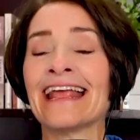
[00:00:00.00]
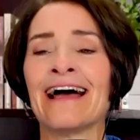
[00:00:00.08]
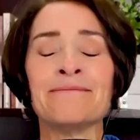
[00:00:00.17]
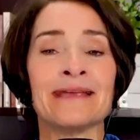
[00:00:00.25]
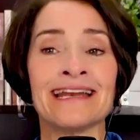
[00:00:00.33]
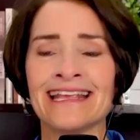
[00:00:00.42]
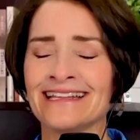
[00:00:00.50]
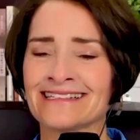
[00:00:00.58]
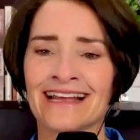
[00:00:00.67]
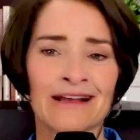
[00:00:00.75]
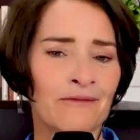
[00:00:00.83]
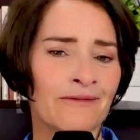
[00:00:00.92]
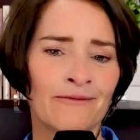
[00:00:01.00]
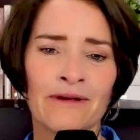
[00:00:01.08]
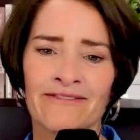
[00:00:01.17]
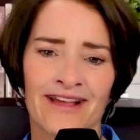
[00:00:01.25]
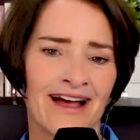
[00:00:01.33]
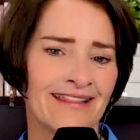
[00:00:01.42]
I mean, he's like,
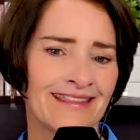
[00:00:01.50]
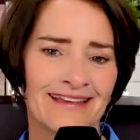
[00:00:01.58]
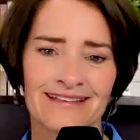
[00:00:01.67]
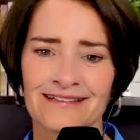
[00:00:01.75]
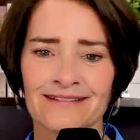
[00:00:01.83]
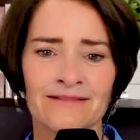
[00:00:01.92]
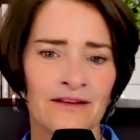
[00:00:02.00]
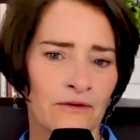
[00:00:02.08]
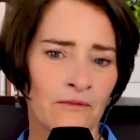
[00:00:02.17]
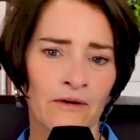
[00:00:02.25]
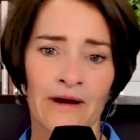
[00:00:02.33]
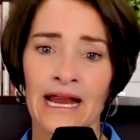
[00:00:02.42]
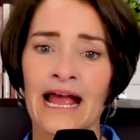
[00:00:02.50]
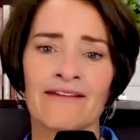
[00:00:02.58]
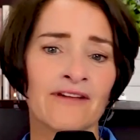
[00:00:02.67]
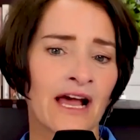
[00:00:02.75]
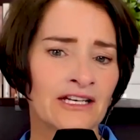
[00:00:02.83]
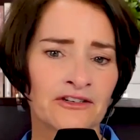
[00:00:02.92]
we've got this. Don't worry.
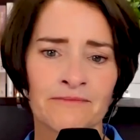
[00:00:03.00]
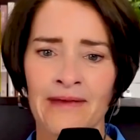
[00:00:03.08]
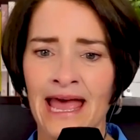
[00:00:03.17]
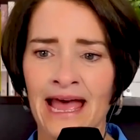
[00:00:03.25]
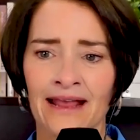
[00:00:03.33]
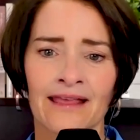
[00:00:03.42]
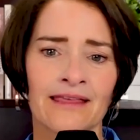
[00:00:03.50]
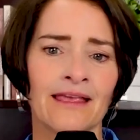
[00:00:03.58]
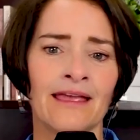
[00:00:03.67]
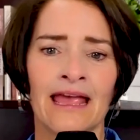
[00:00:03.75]
I've got your back.